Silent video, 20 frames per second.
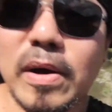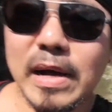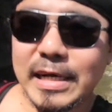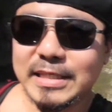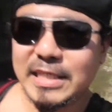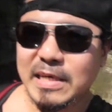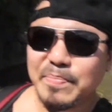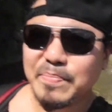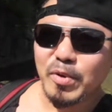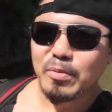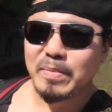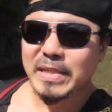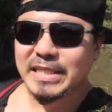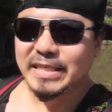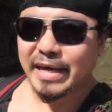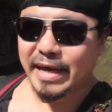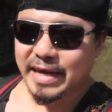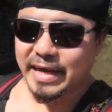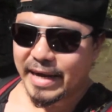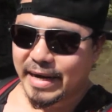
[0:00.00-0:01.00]
a simple
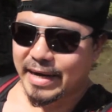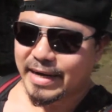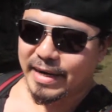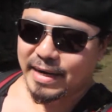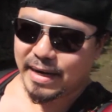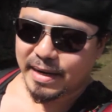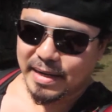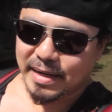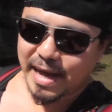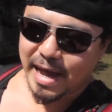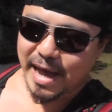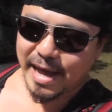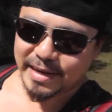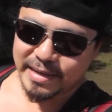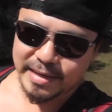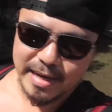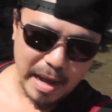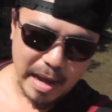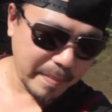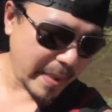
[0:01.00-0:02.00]
mistake here and
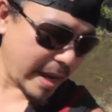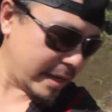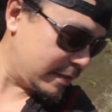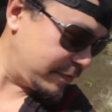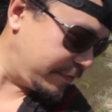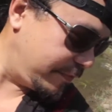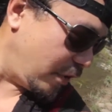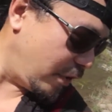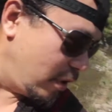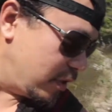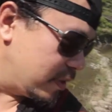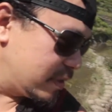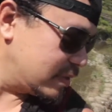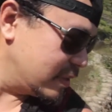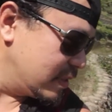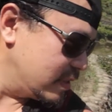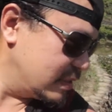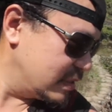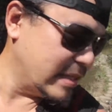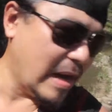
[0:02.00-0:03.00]
I might fall
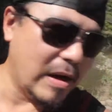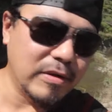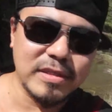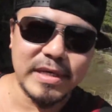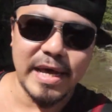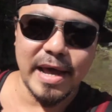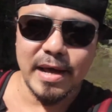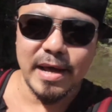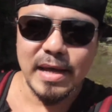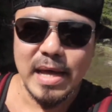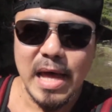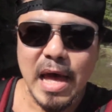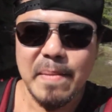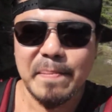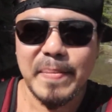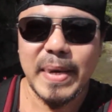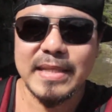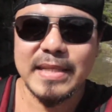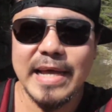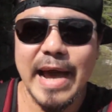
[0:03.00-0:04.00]
down there.
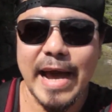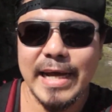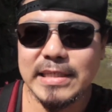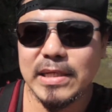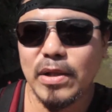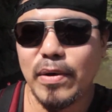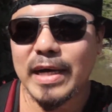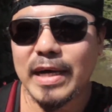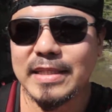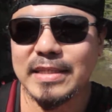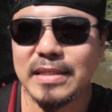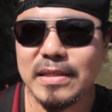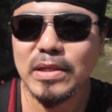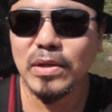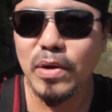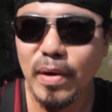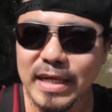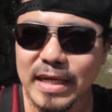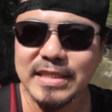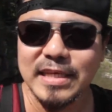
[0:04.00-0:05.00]
But guys, look at
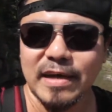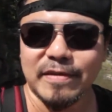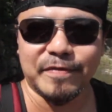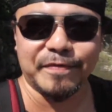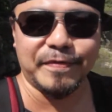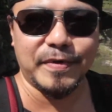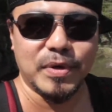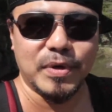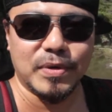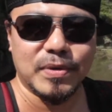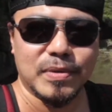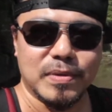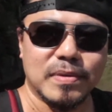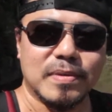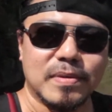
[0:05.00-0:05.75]
look at that view.